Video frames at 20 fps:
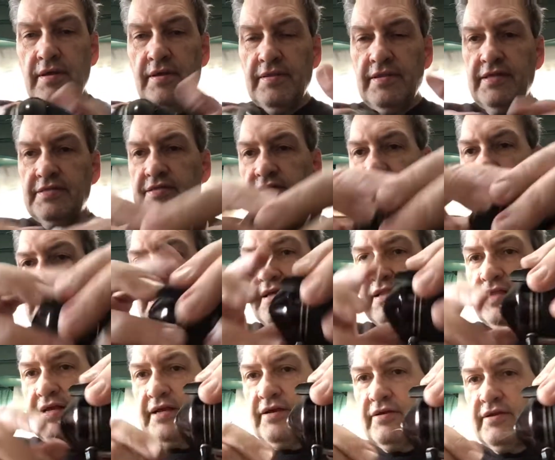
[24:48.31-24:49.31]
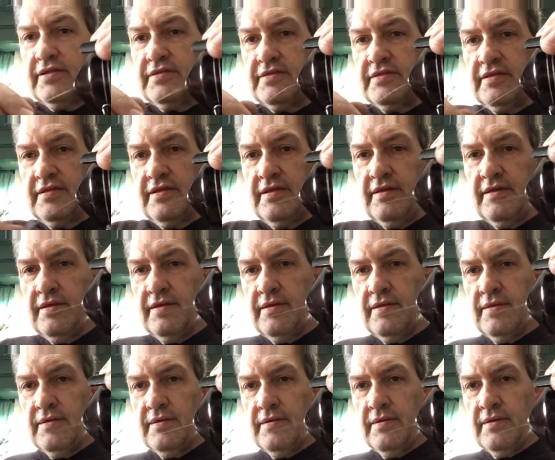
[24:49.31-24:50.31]
This is the clicker.
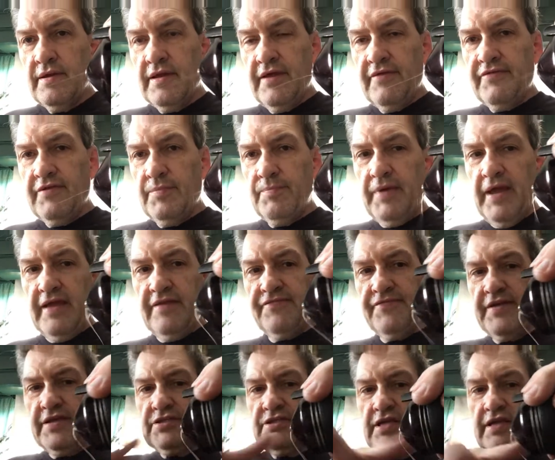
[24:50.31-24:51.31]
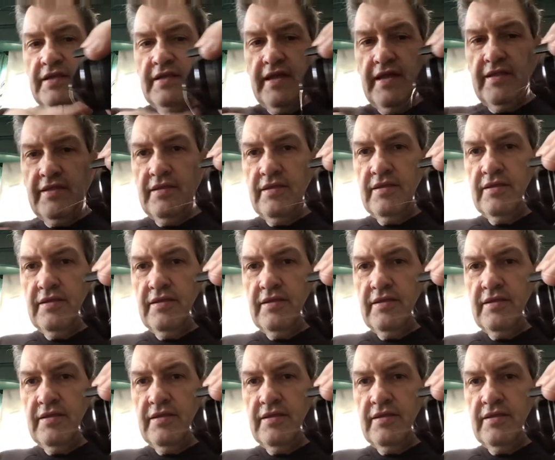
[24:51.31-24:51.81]
If you're bait fishing and